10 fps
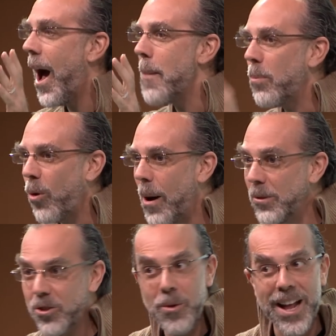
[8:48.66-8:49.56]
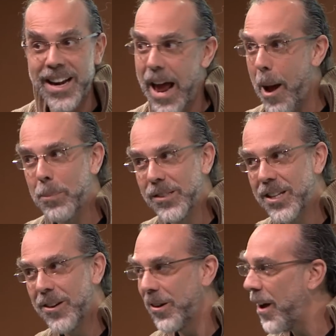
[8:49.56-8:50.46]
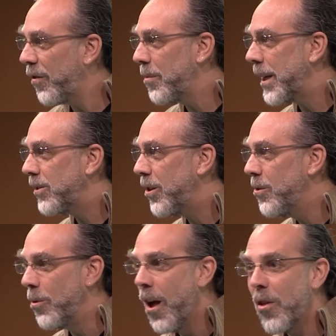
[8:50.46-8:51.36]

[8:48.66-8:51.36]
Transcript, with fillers: I promise you, and it happens here at Alphabet too.